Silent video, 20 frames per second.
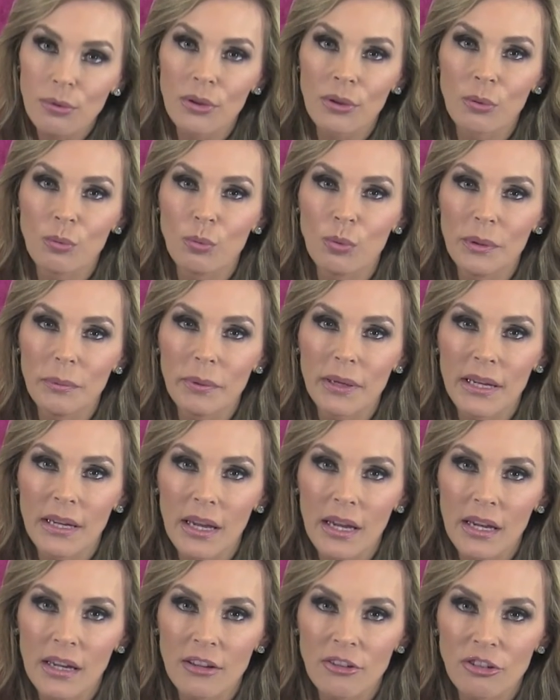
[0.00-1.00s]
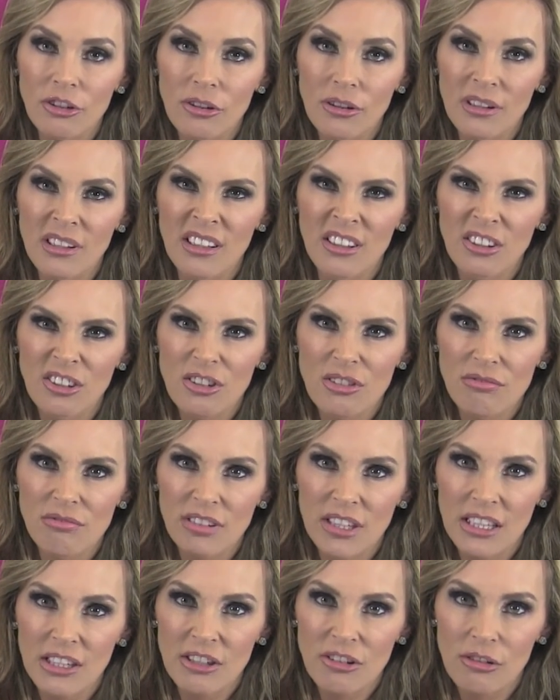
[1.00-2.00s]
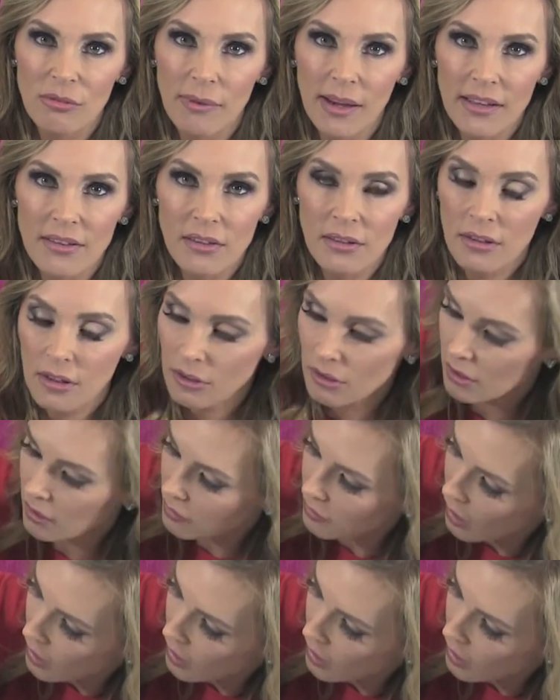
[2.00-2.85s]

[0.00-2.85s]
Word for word: one, the Weeping Angel. It looks really dramatic. It